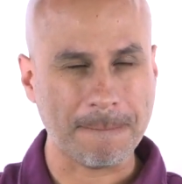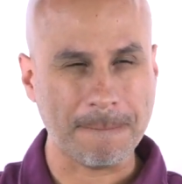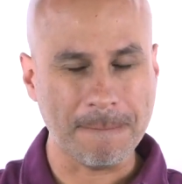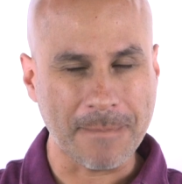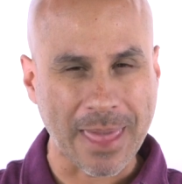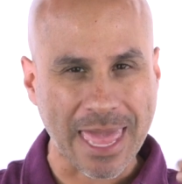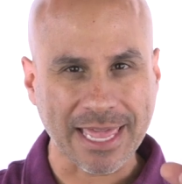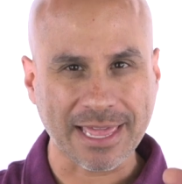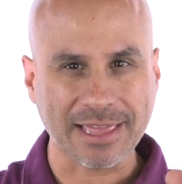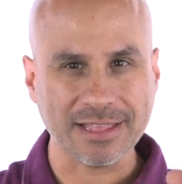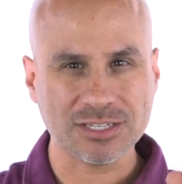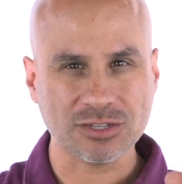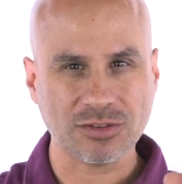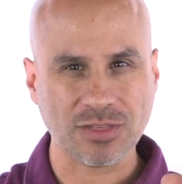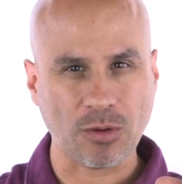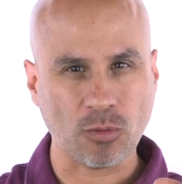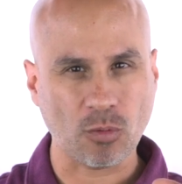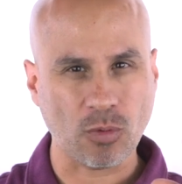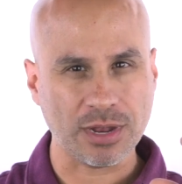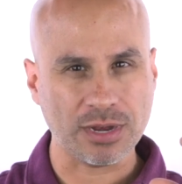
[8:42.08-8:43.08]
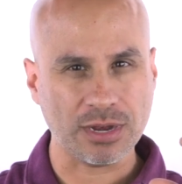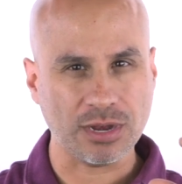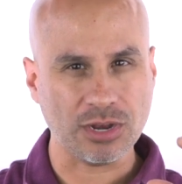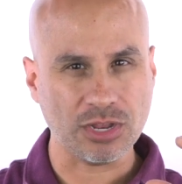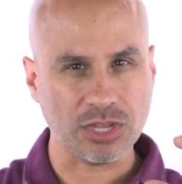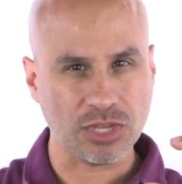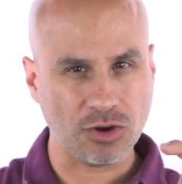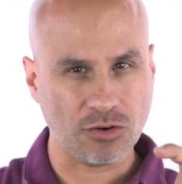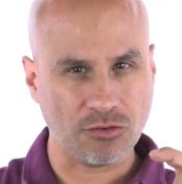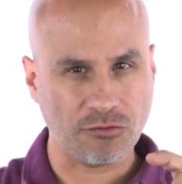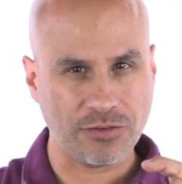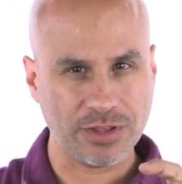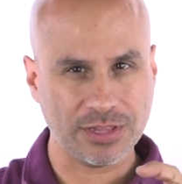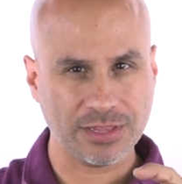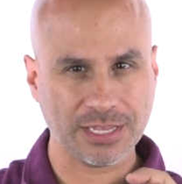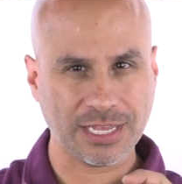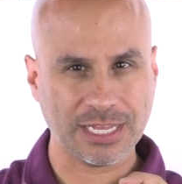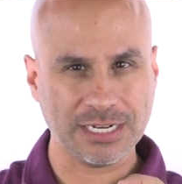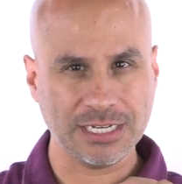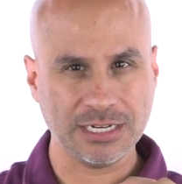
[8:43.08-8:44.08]
make it so that when you're
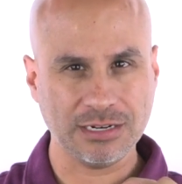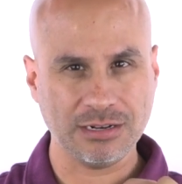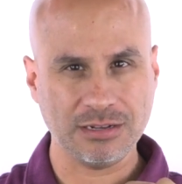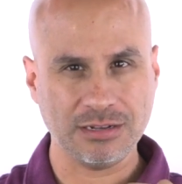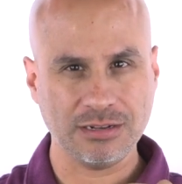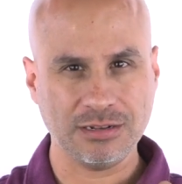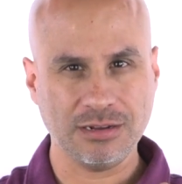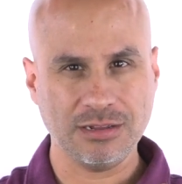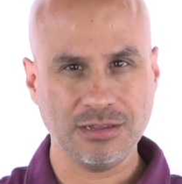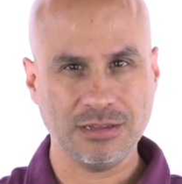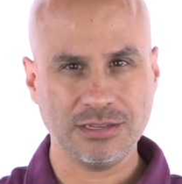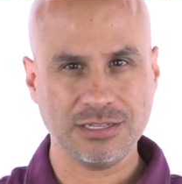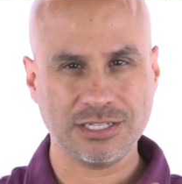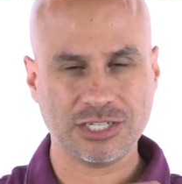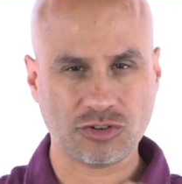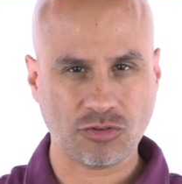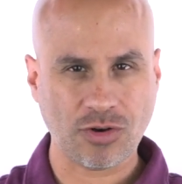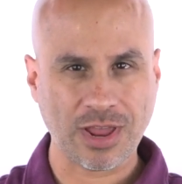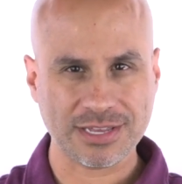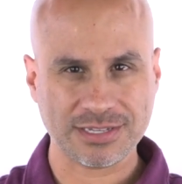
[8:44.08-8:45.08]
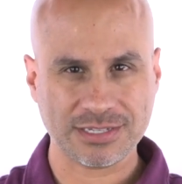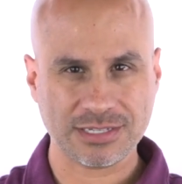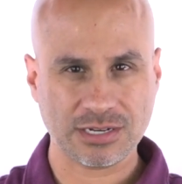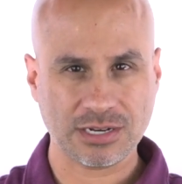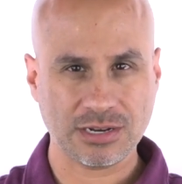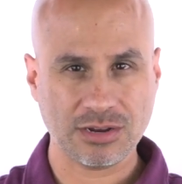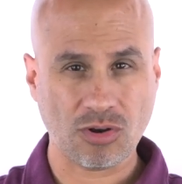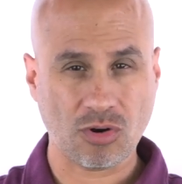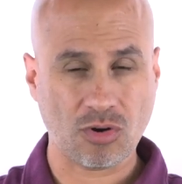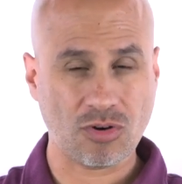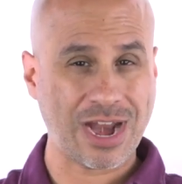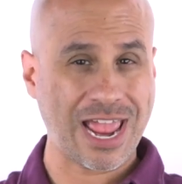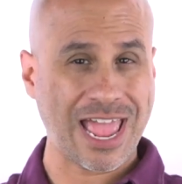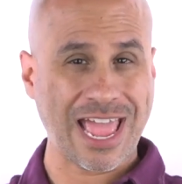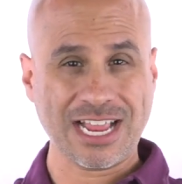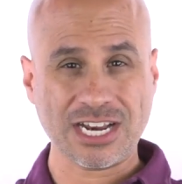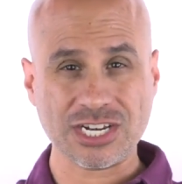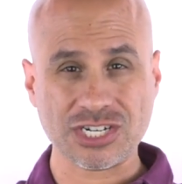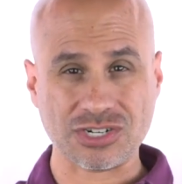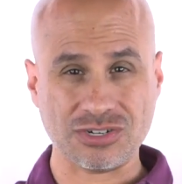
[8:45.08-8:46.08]
feeling a little stressed or
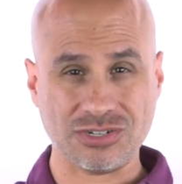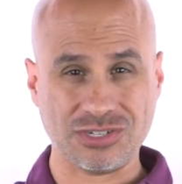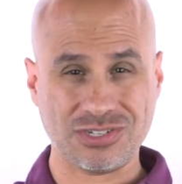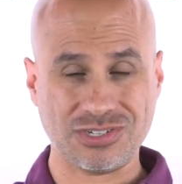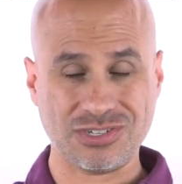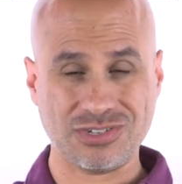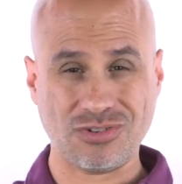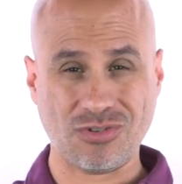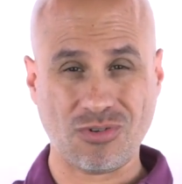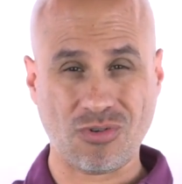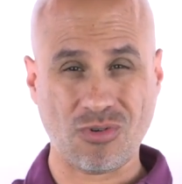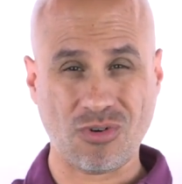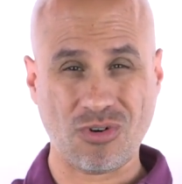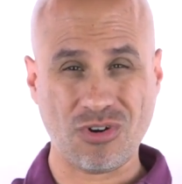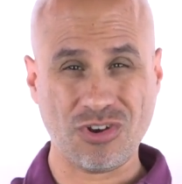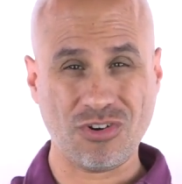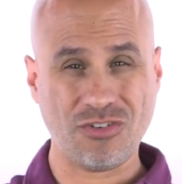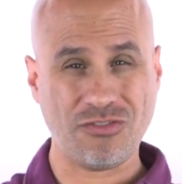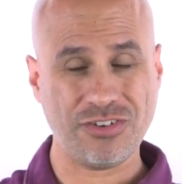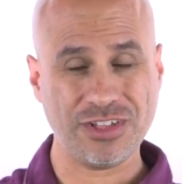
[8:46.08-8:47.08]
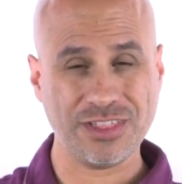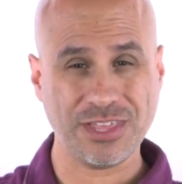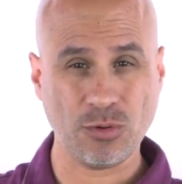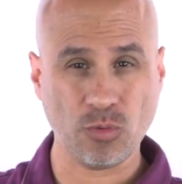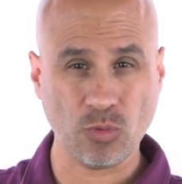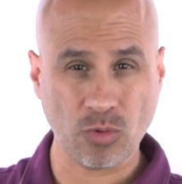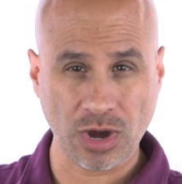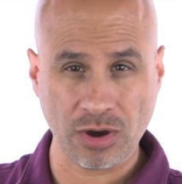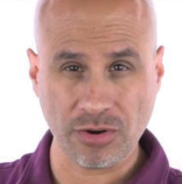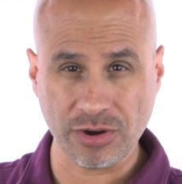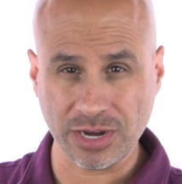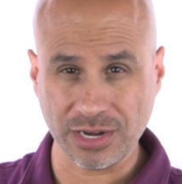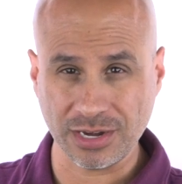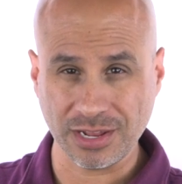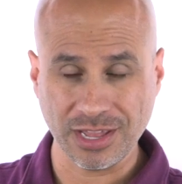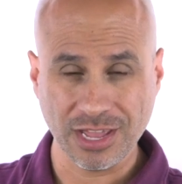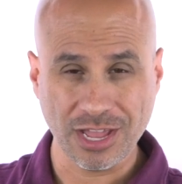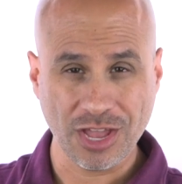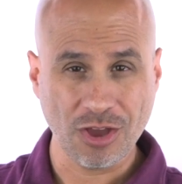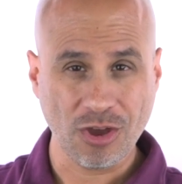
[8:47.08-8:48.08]
anxious or you're feeling worried